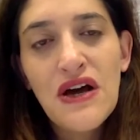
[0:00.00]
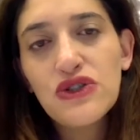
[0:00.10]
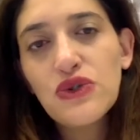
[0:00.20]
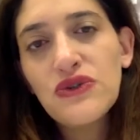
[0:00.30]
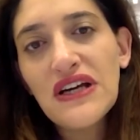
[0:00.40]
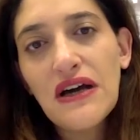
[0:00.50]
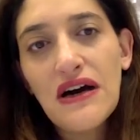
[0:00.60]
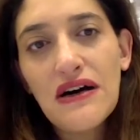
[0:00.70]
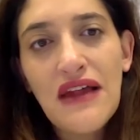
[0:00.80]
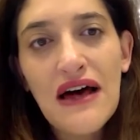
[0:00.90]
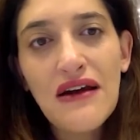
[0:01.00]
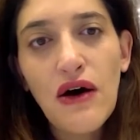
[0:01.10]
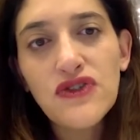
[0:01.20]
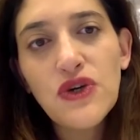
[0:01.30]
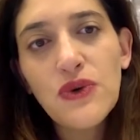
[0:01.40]
Do you think that
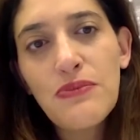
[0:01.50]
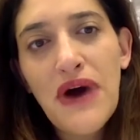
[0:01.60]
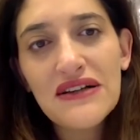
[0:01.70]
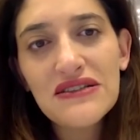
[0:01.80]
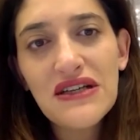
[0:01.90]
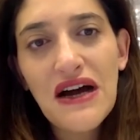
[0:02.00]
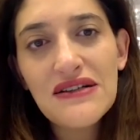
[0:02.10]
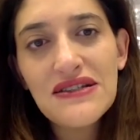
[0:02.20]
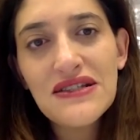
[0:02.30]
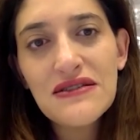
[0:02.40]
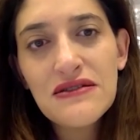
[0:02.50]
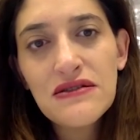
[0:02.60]
also impacted Gantz?